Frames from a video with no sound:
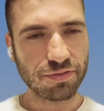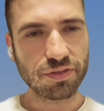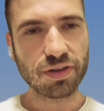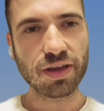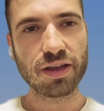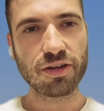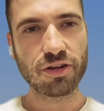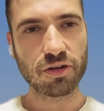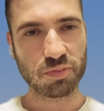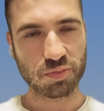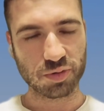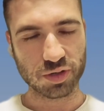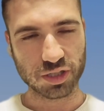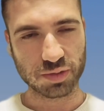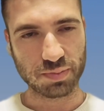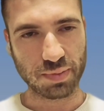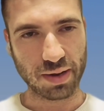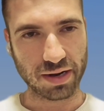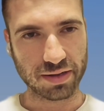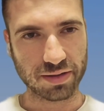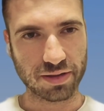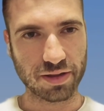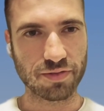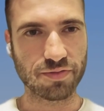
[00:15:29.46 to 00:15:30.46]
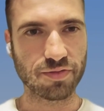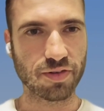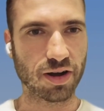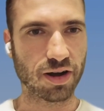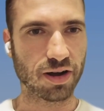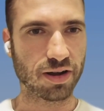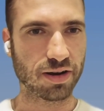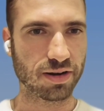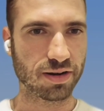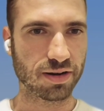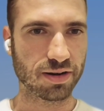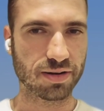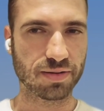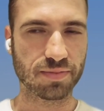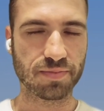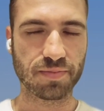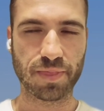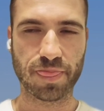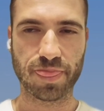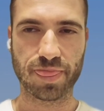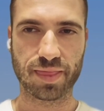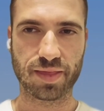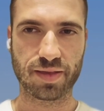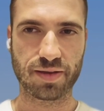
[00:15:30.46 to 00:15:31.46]
get your perspective on,
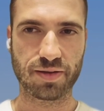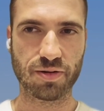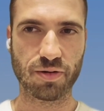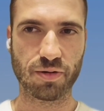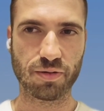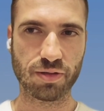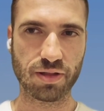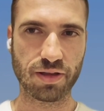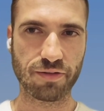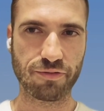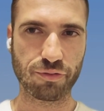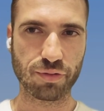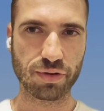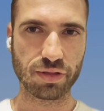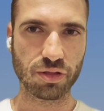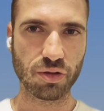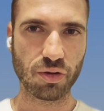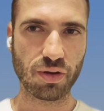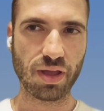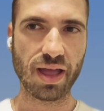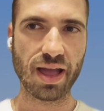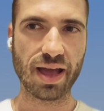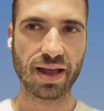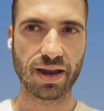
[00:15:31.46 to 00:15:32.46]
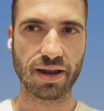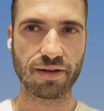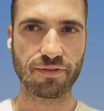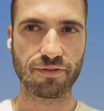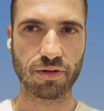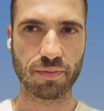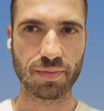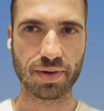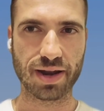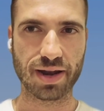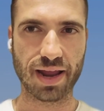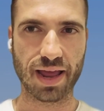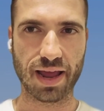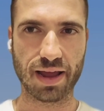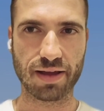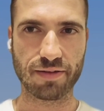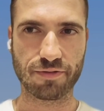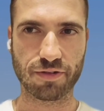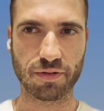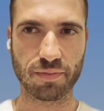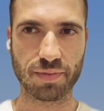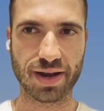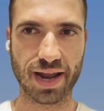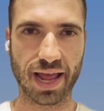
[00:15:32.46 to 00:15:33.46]
if we're looking at it from
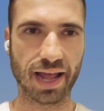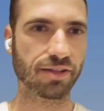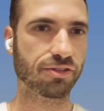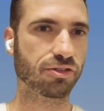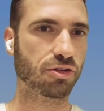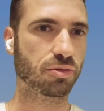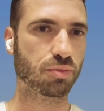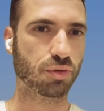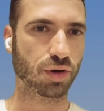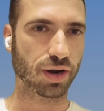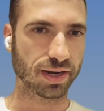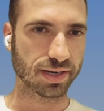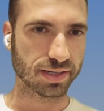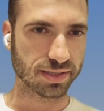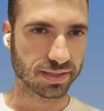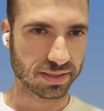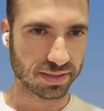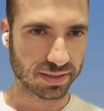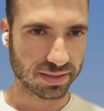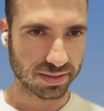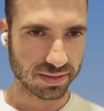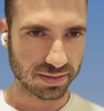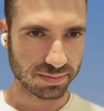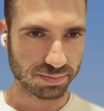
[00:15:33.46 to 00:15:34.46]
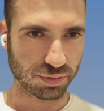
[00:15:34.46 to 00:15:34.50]
an enterprise